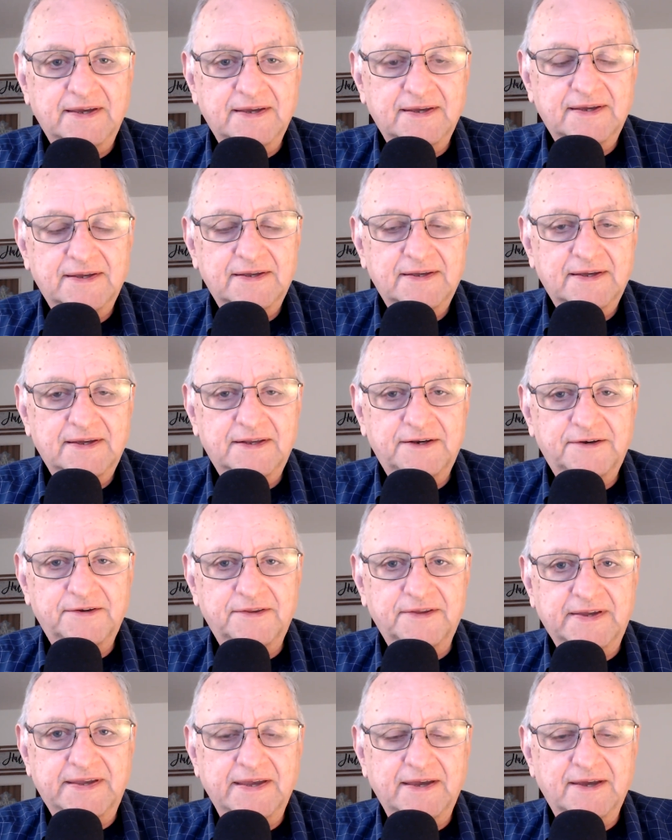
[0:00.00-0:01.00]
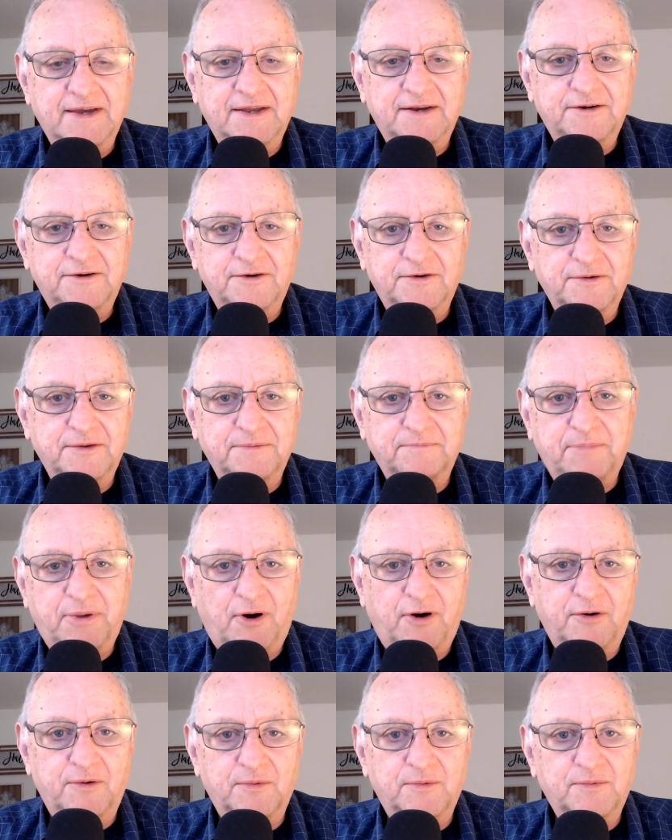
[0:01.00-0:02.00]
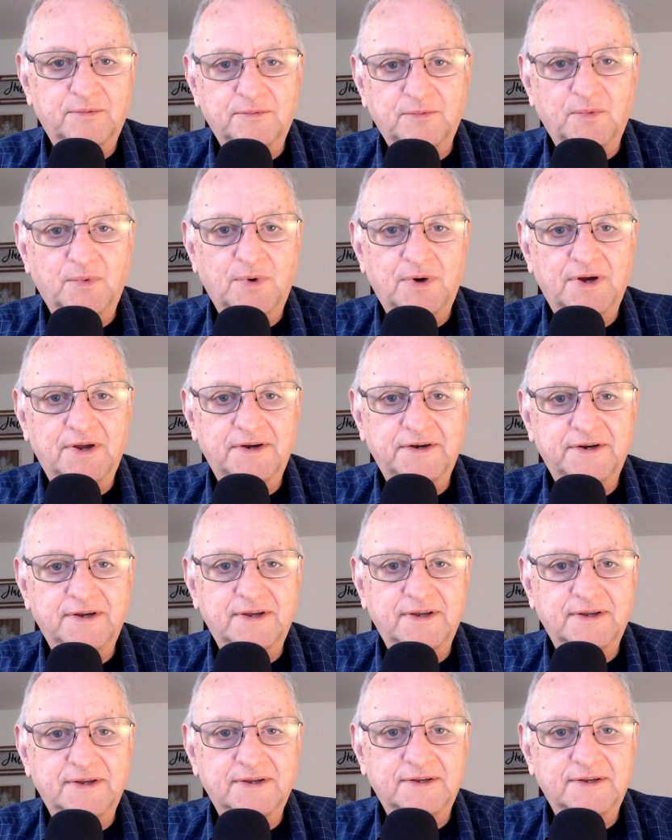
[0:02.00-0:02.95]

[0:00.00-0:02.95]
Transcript: uh, under the under part one.